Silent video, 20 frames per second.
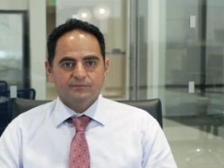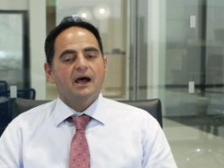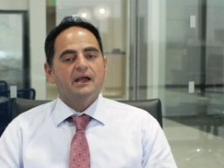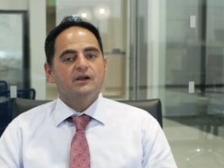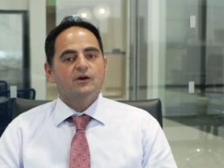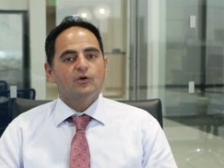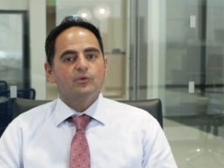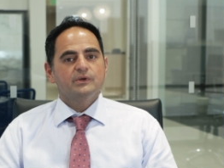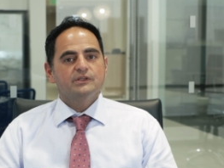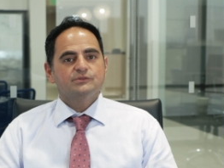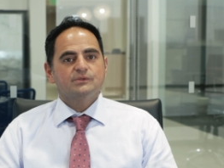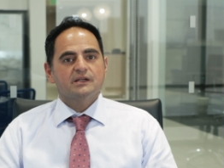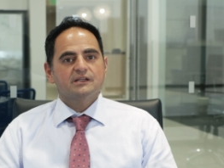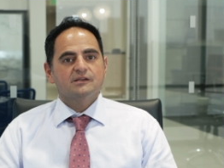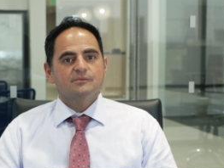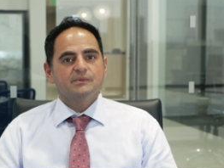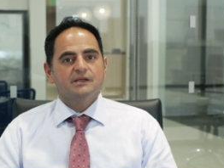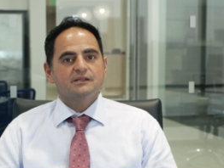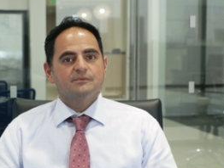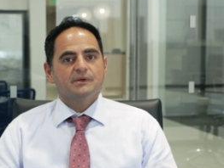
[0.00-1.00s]
I always
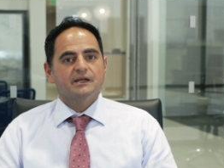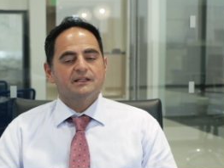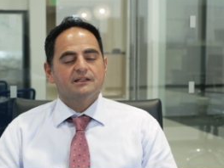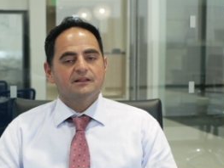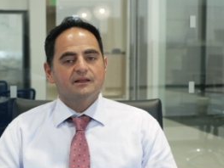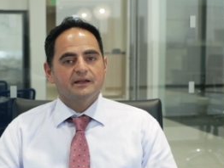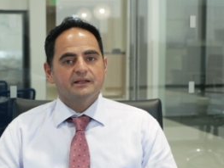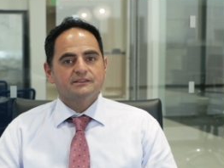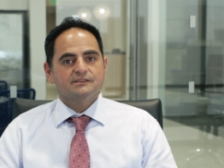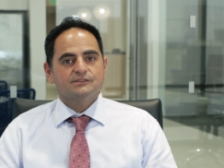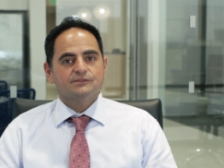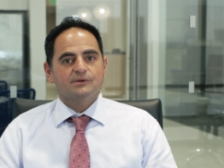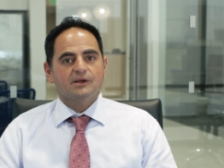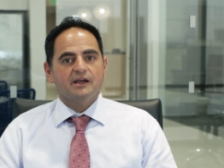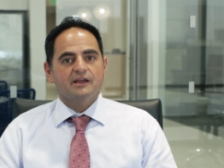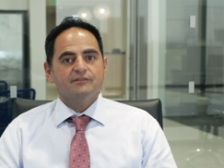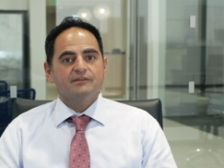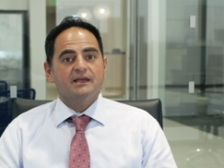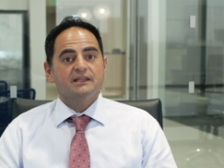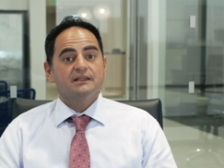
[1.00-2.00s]
recommend my clients
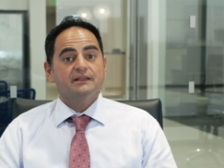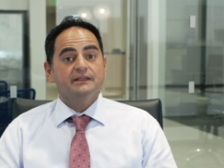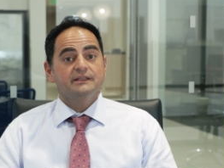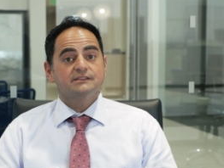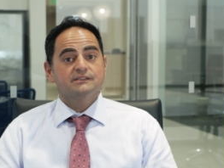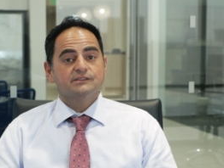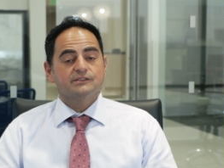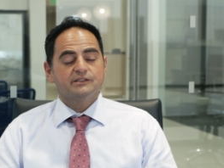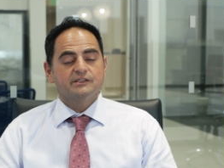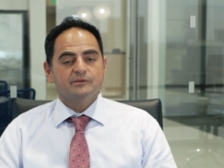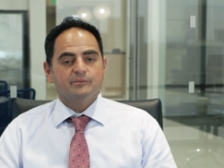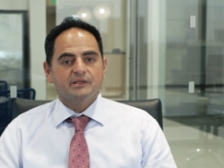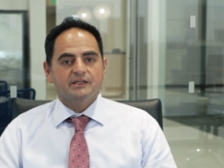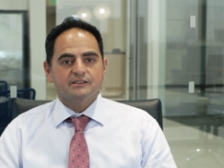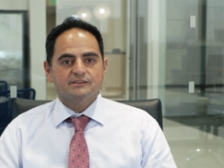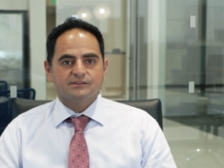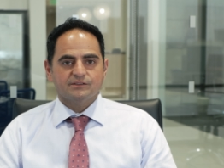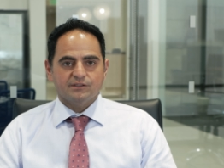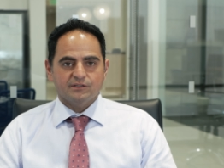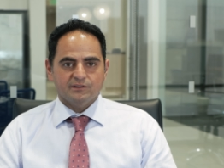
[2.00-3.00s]
arrive at least 30
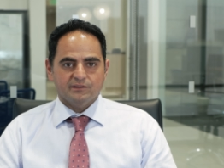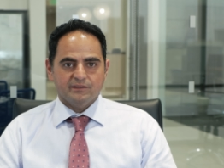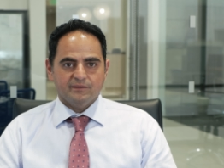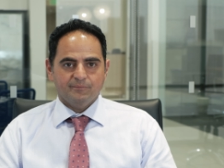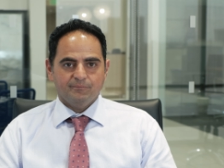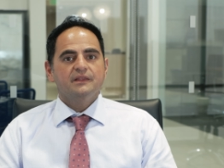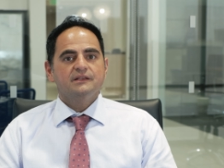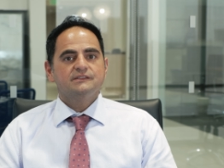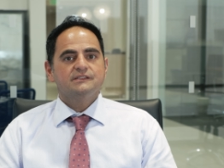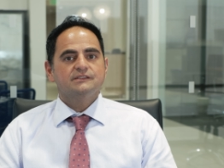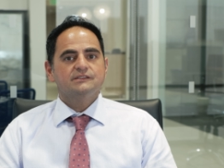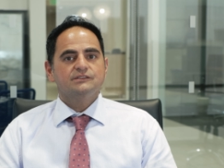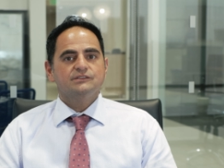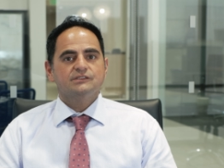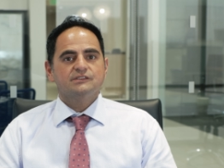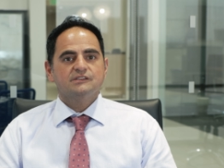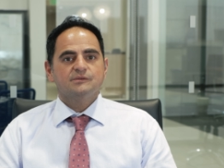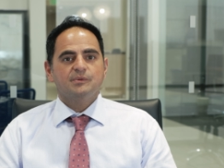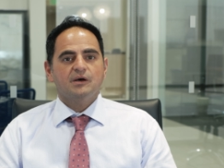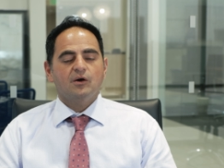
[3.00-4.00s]
minutes early. This isn't
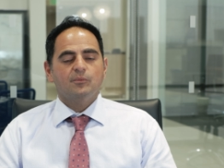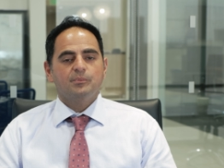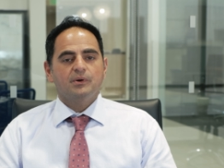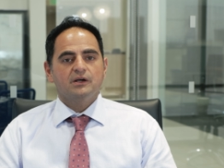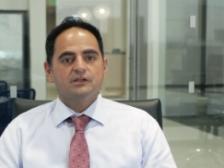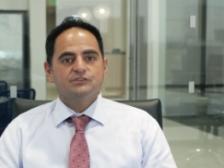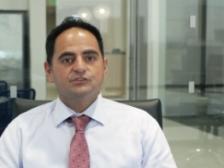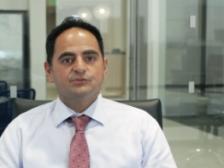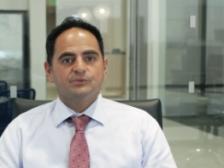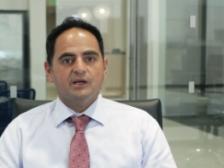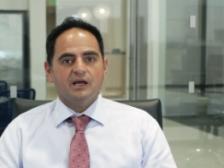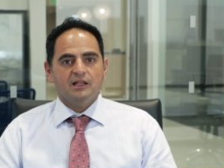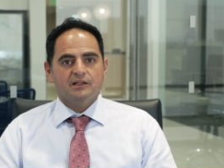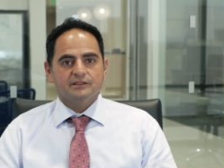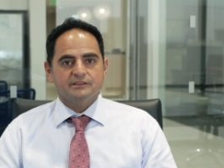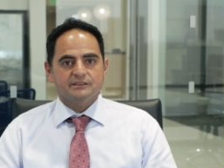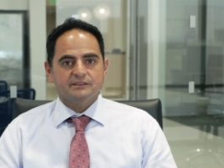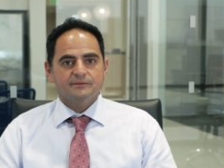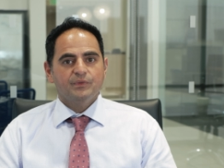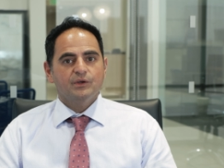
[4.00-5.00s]
just about
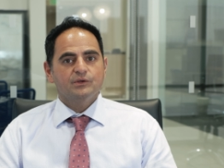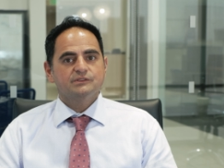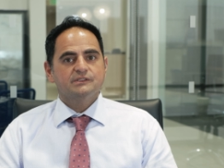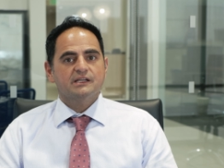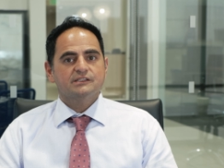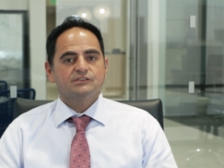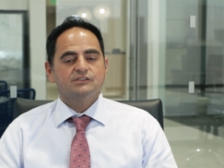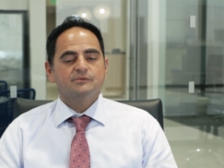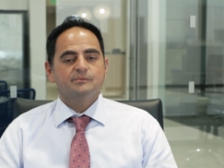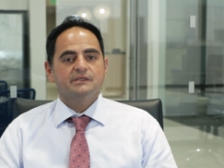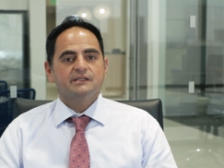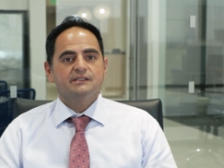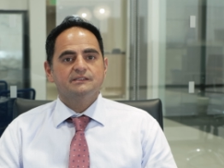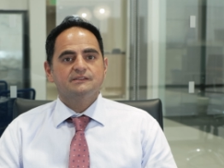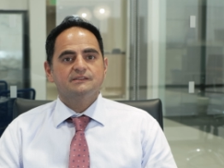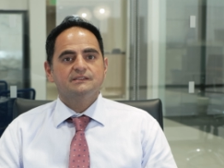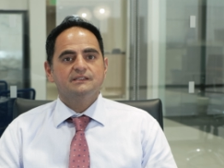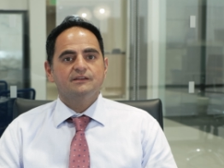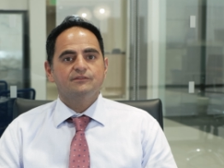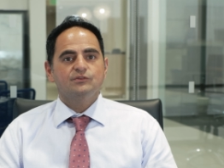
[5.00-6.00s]
punctuality. Those extra
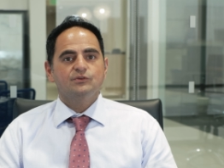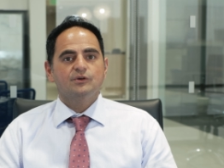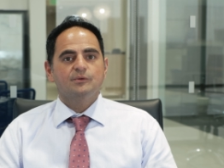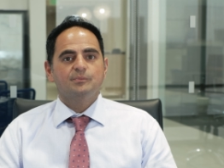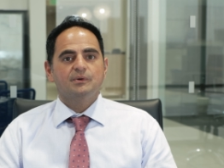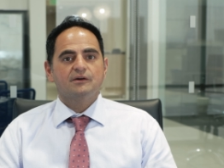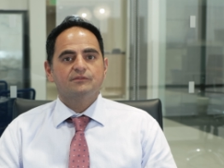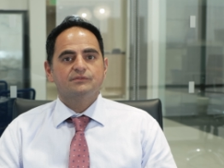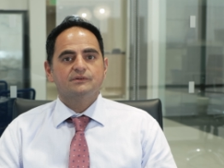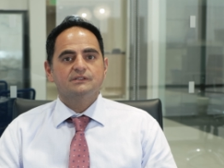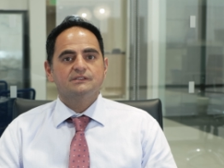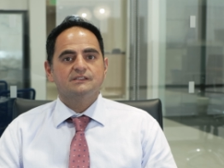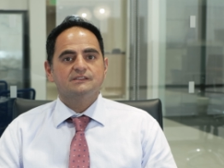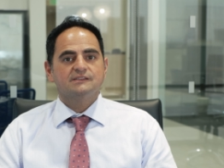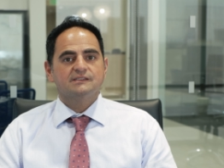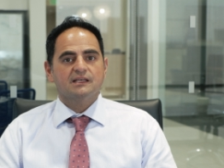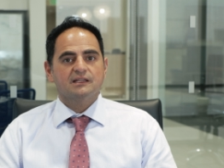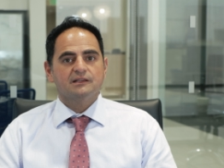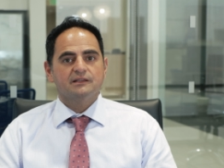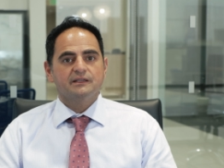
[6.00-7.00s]
minutes give you a buffer to
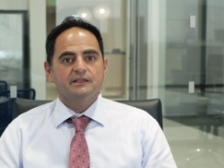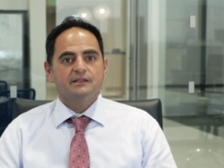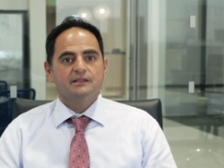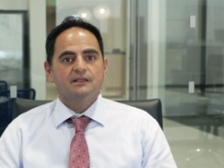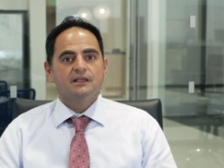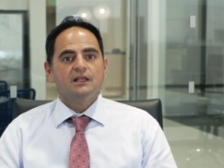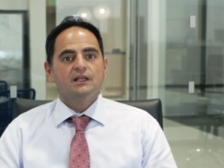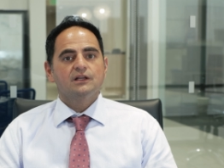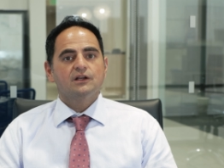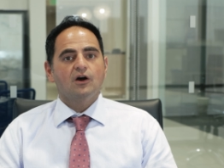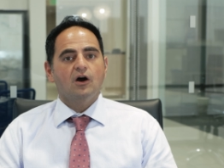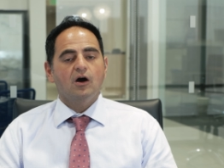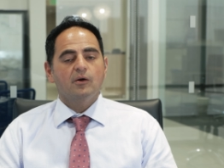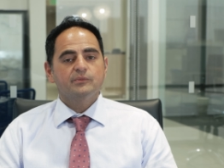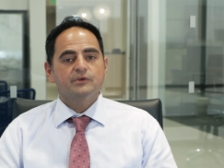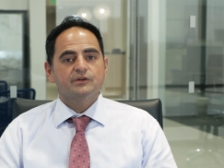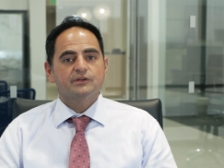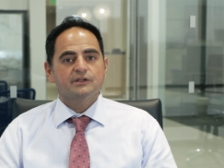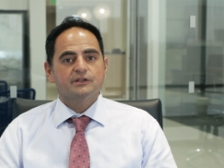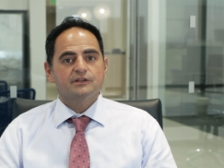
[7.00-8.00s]
settle in, calm
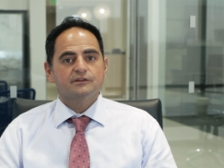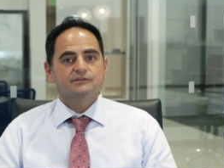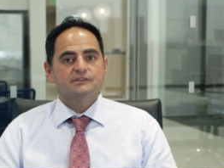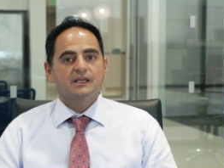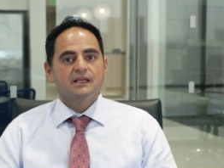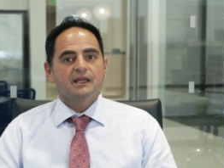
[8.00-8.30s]
your nerves,